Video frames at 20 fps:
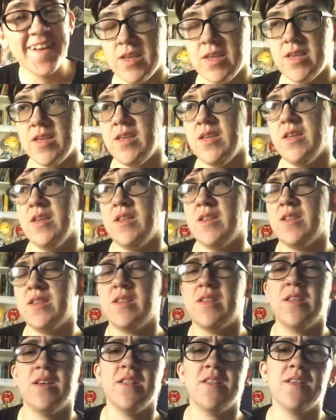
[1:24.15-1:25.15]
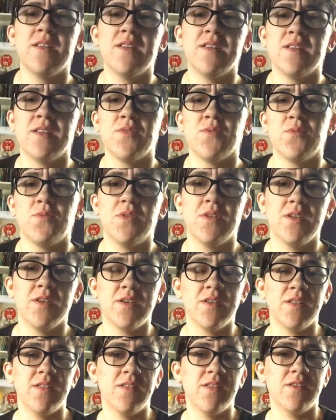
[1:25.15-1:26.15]
He doesn't really
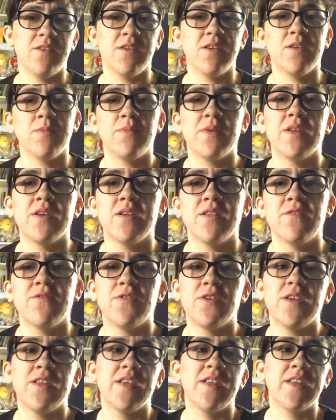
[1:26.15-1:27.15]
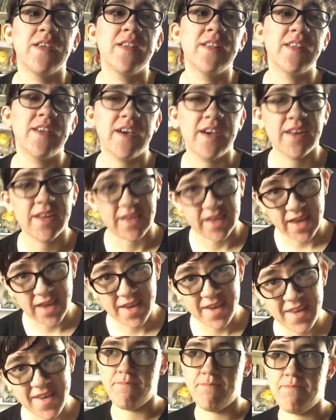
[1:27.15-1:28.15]
consider anybody his friend, and he's kind of gay.